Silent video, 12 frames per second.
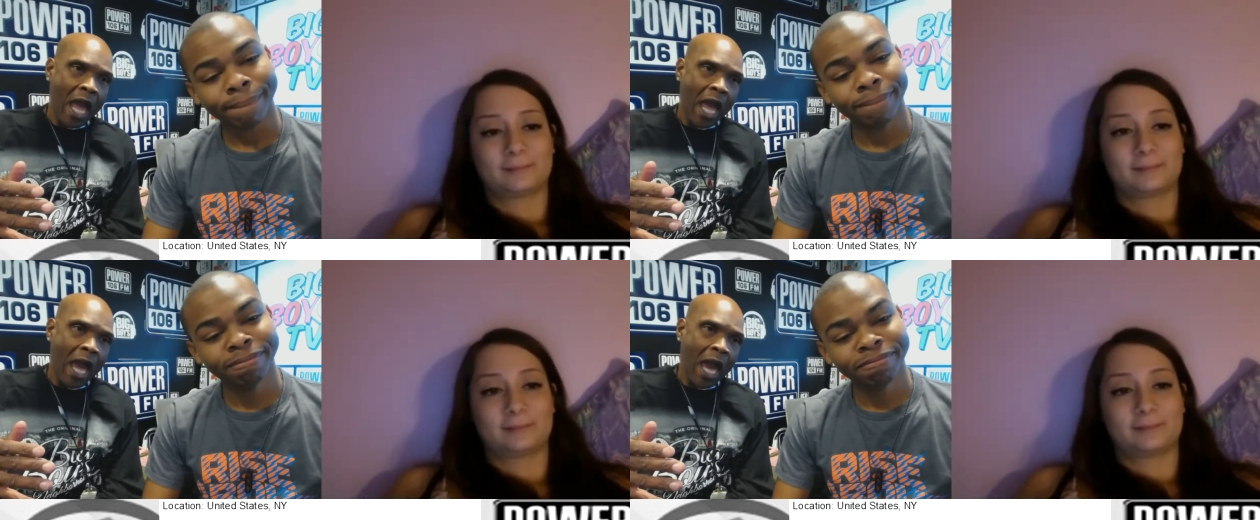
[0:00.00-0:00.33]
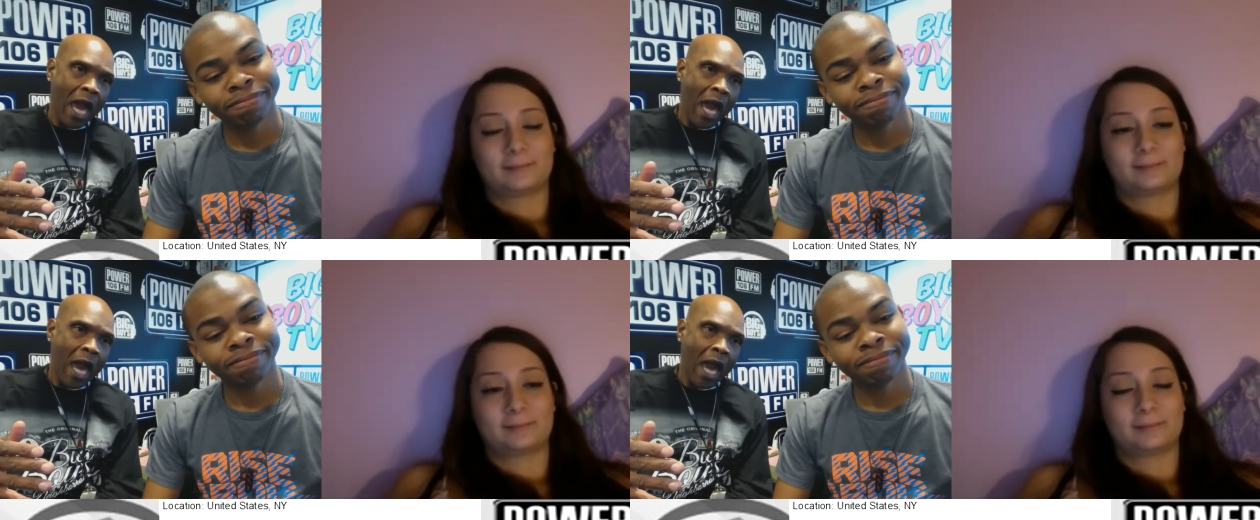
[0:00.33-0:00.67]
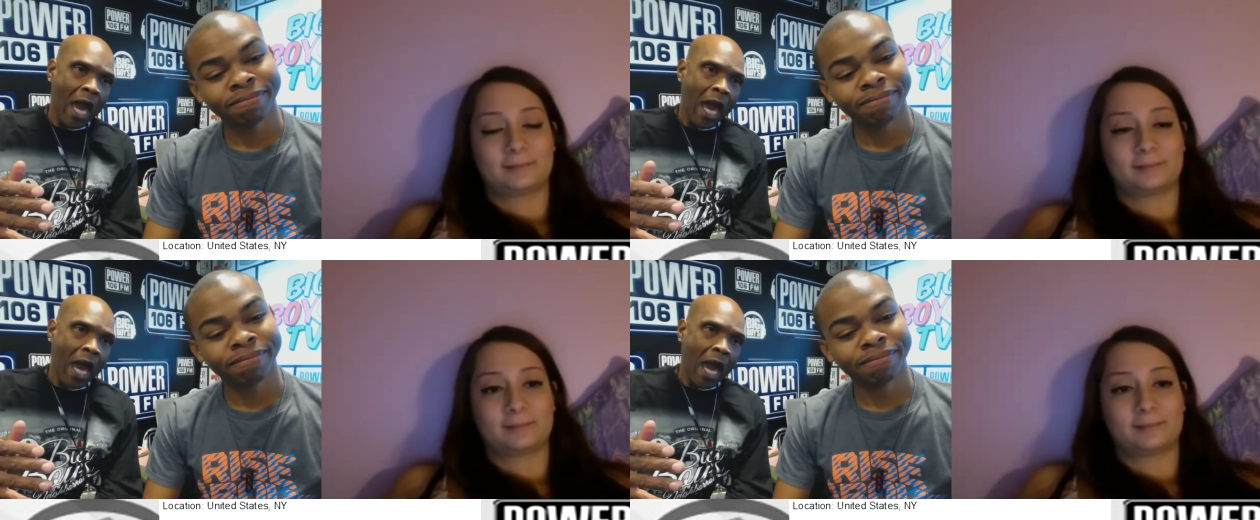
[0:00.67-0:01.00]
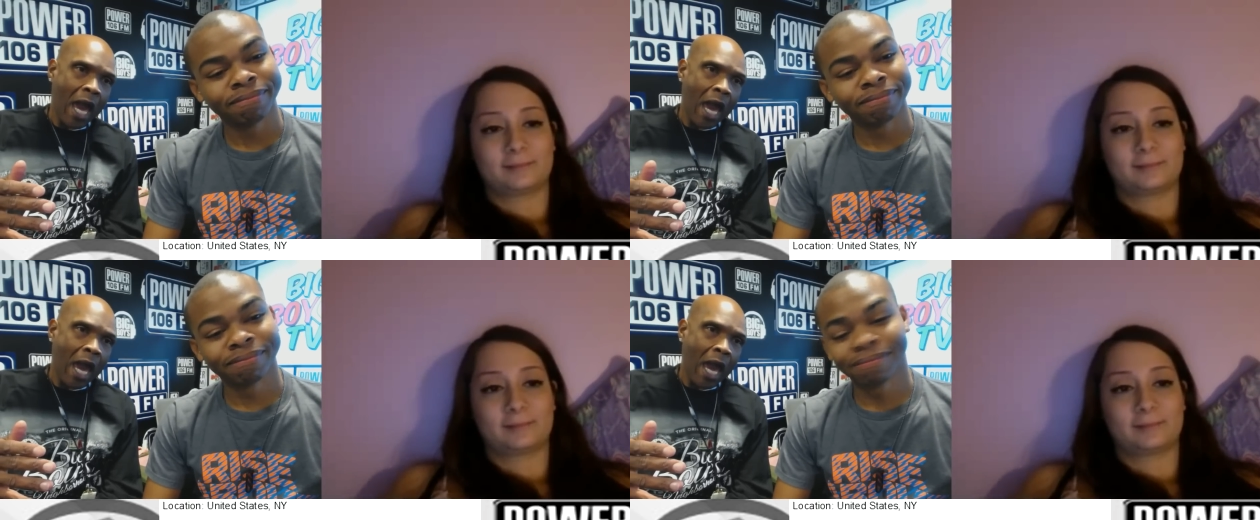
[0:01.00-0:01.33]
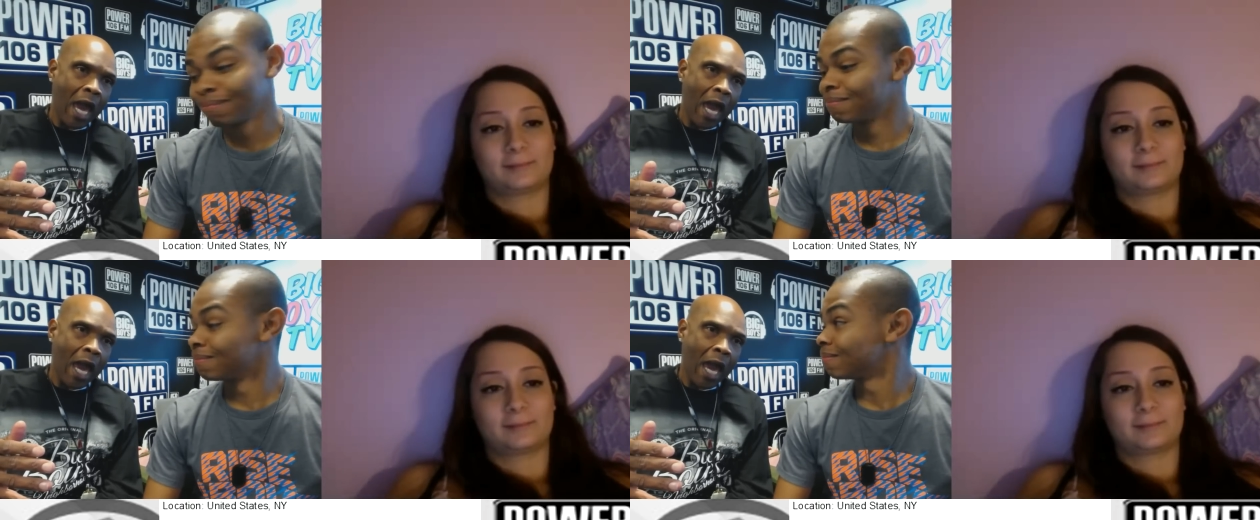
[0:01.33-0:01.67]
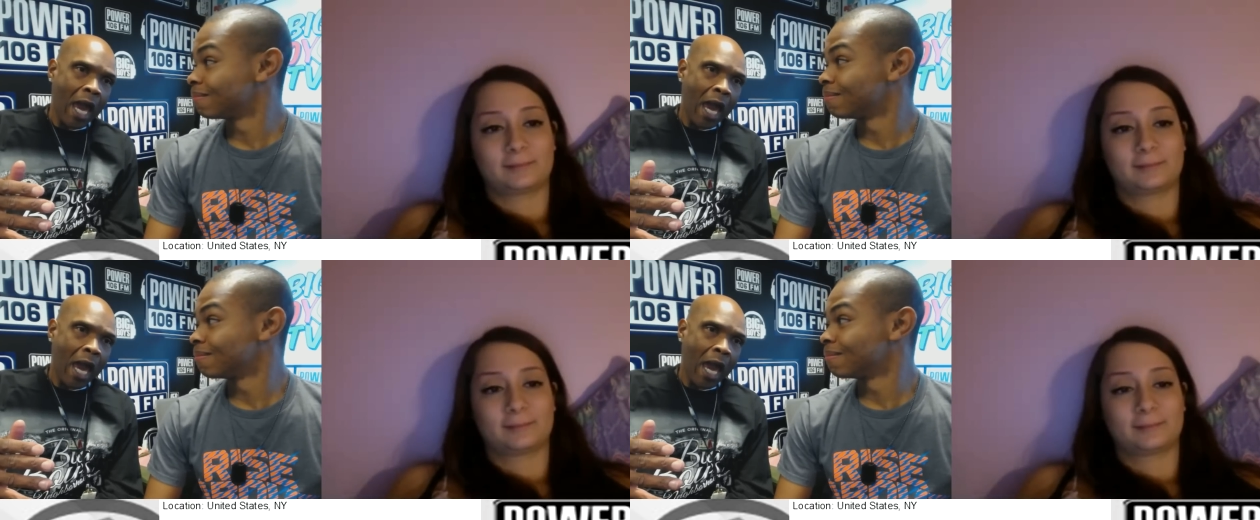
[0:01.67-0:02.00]

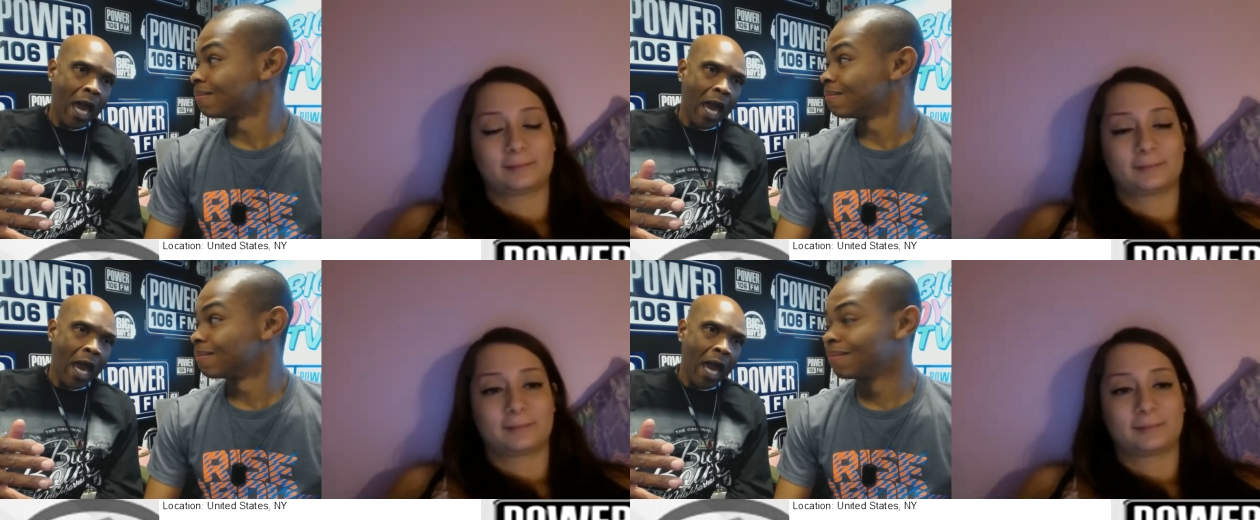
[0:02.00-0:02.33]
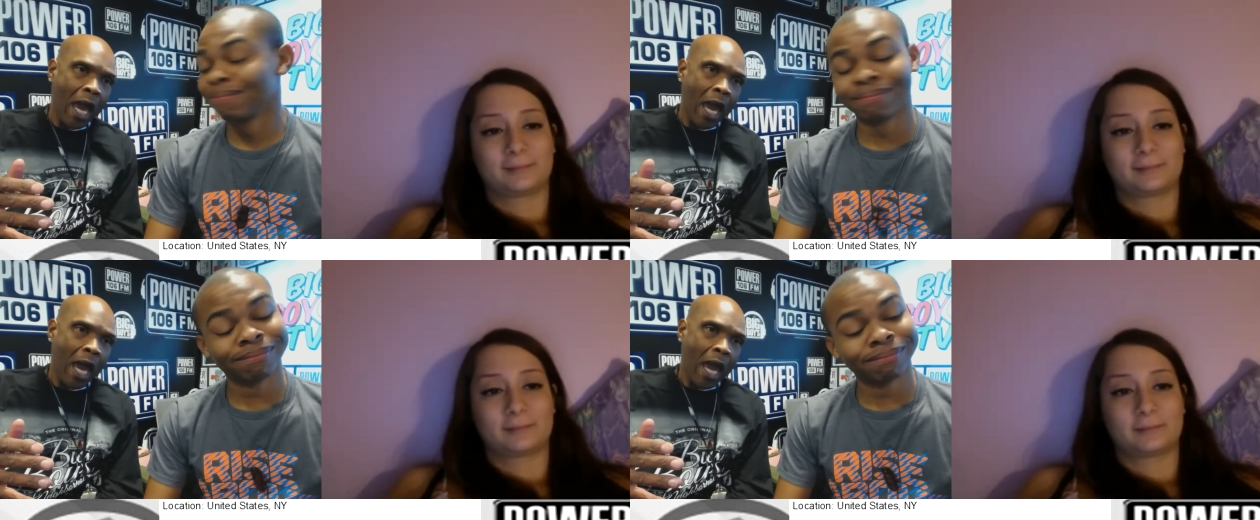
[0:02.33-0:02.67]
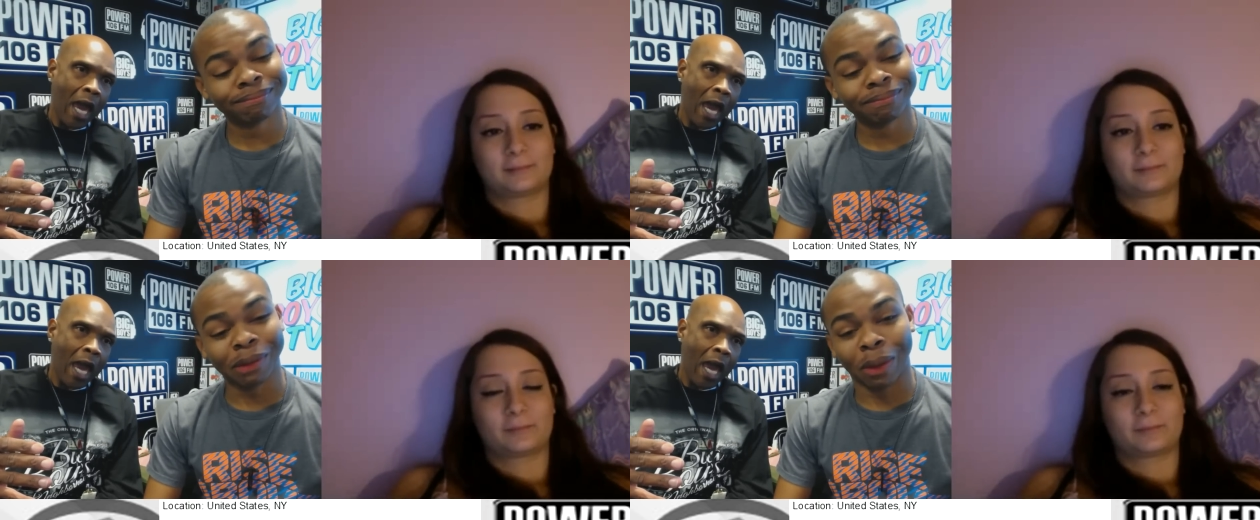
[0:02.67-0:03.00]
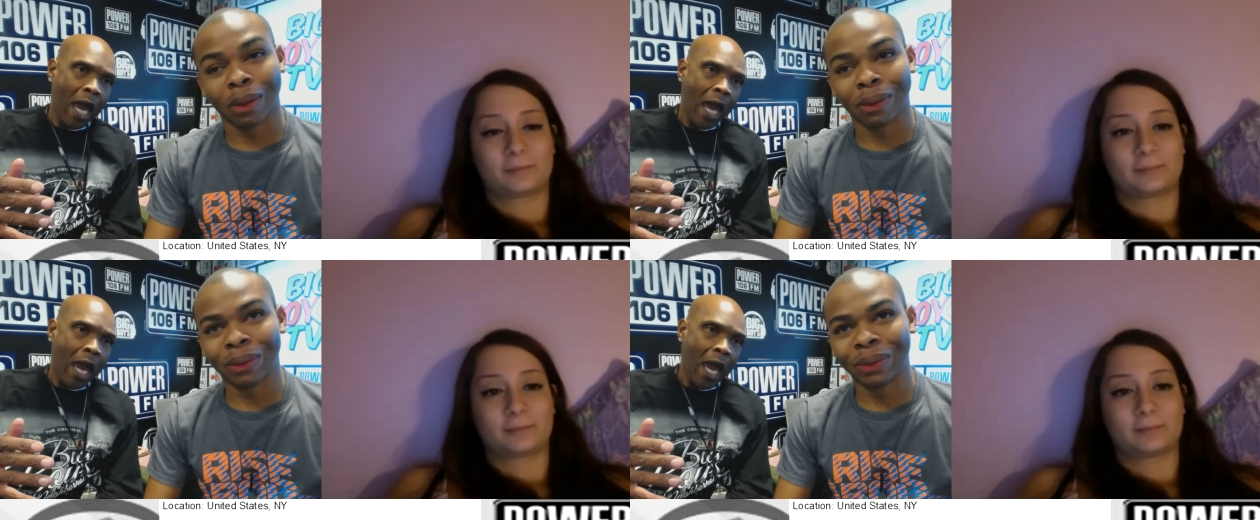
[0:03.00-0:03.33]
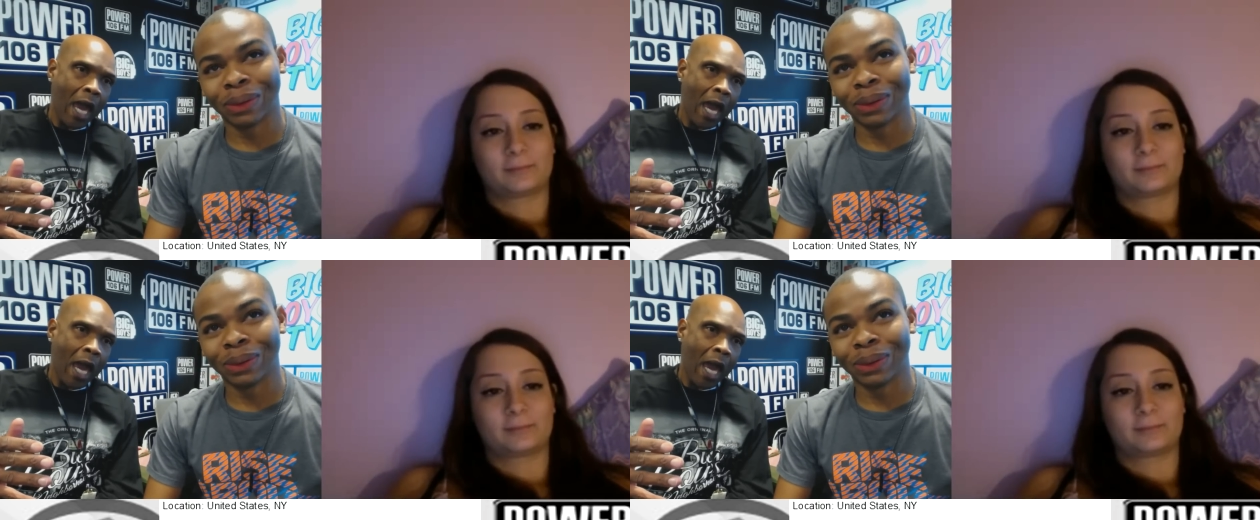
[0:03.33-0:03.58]
(no one is talking)